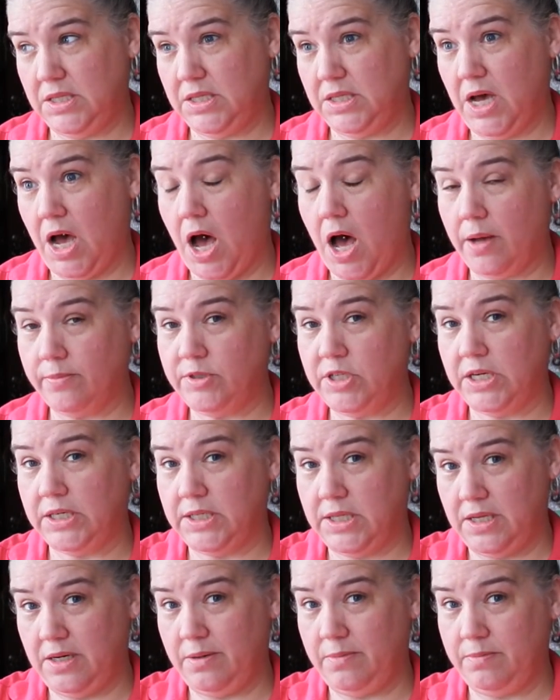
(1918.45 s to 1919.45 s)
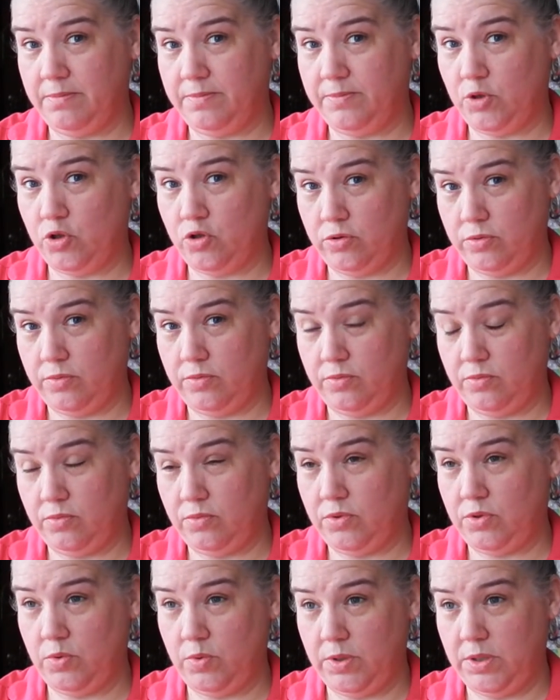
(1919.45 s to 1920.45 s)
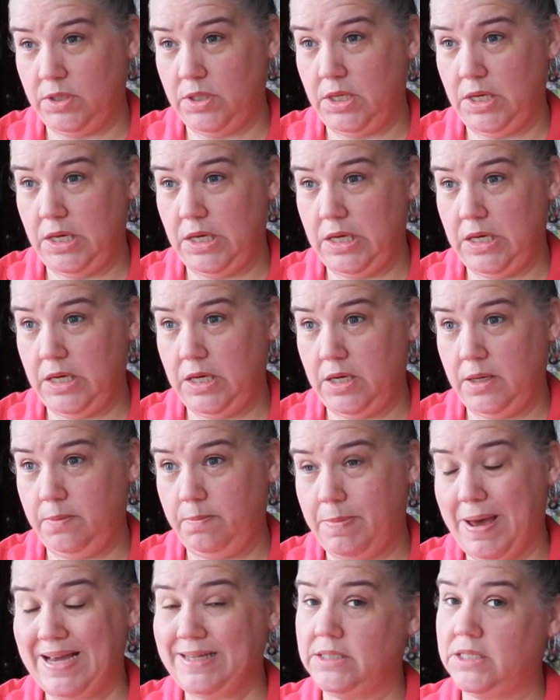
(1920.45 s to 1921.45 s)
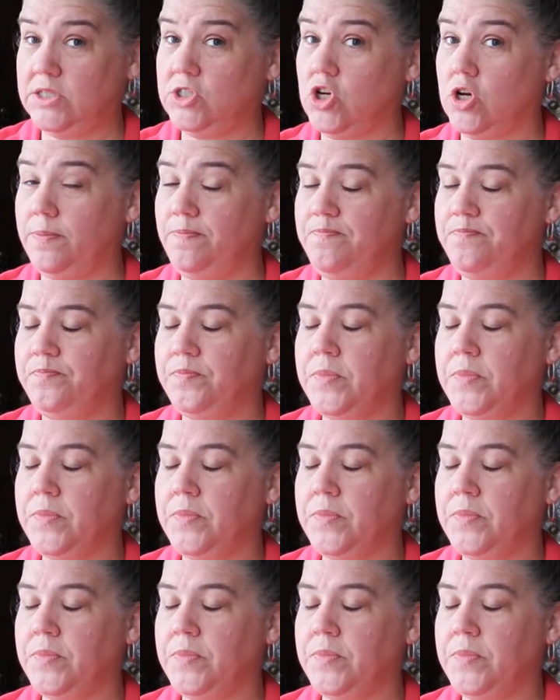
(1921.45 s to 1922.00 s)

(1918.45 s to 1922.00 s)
the object that I'm doing the back stitch on.